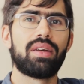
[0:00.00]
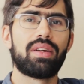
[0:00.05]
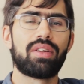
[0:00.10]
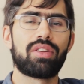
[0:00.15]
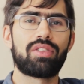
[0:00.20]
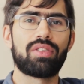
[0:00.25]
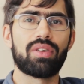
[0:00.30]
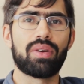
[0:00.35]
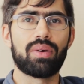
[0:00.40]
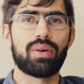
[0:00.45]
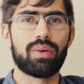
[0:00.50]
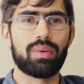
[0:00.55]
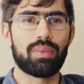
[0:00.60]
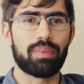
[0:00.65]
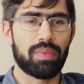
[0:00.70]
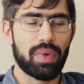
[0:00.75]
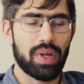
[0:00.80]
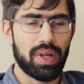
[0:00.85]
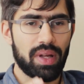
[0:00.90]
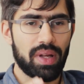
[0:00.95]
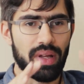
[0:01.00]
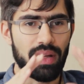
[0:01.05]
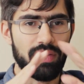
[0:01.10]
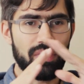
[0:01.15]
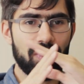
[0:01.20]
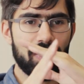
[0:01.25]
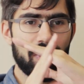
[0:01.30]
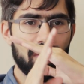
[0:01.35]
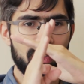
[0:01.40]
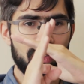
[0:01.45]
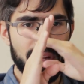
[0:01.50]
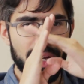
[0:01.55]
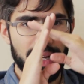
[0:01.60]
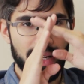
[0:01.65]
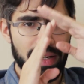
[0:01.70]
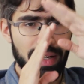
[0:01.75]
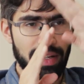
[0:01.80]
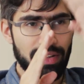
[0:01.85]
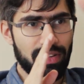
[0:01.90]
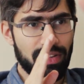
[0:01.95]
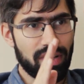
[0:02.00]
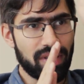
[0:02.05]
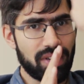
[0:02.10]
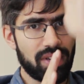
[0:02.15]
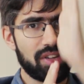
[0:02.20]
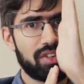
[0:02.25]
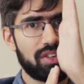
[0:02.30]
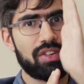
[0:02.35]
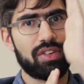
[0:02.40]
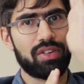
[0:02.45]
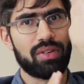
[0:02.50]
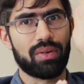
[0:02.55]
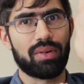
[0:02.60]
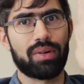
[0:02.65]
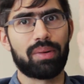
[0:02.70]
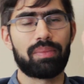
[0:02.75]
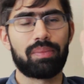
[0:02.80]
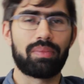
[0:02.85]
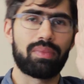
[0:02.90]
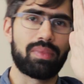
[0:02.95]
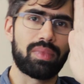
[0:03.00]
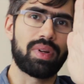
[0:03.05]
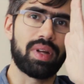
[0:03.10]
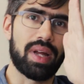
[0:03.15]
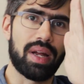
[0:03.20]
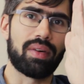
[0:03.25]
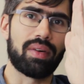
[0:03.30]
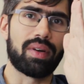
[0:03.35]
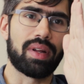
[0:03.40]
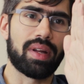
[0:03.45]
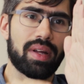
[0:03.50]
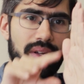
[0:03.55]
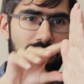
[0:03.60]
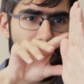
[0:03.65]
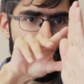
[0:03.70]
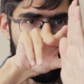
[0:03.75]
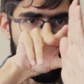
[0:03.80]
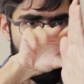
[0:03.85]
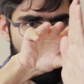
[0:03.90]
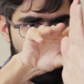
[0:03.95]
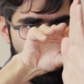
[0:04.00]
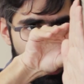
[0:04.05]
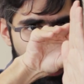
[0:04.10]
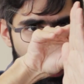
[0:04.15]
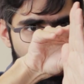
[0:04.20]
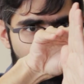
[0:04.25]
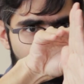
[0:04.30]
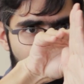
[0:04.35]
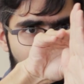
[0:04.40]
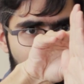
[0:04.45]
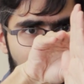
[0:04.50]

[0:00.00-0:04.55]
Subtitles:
So if you have, like, let's say this is your area and you put your claim block